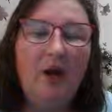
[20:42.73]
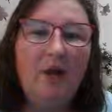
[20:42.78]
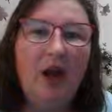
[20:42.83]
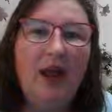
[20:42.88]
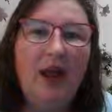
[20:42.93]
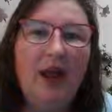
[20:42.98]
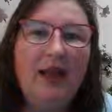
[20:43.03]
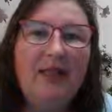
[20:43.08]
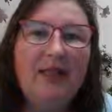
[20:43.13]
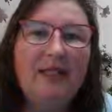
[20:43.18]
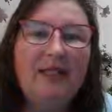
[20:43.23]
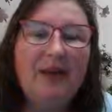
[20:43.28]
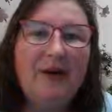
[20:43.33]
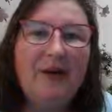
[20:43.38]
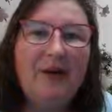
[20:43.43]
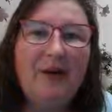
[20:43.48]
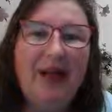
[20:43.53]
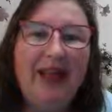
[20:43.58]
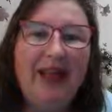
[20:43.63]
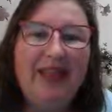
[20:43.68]
All right,
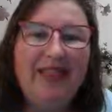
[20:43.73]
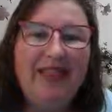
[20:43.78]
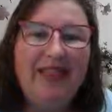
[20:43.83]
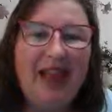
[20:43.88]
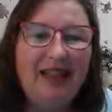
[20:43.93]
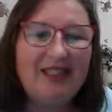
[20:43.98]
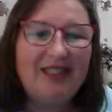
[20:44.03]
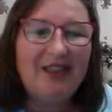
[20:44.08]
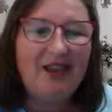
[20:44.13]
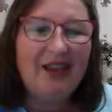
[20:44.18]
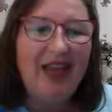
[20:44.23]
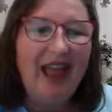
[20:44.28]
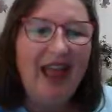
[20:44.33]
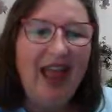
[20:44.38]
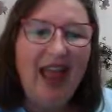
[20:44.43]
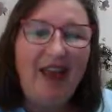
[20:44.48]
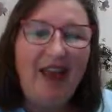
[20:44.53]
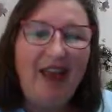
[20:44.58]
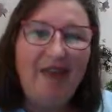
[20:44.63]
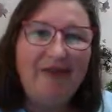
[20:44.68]
so that's all I
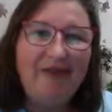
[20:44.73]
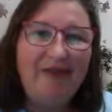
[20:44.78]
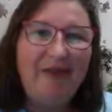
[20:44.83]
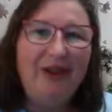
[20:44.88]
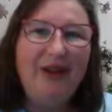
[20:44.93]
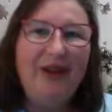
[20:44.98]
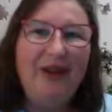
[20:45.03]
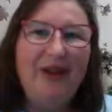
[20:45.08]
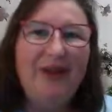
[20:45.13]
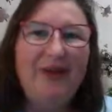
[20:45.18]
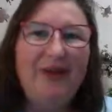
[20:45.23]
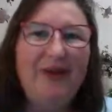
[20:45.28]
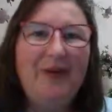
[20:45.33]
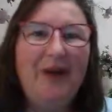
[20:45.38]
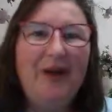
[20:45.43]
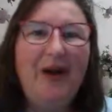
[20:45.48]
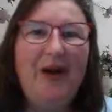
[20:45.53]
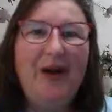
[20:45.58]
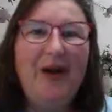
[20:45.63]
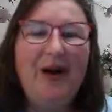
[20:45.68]
have for
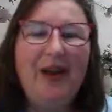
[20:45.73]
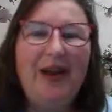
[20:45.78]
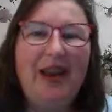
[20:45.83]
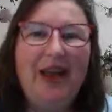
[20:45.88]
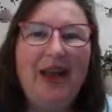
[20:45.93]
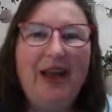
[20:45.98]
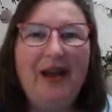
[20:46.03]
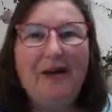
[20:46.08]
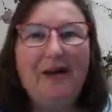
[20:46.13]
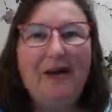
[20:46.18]
you on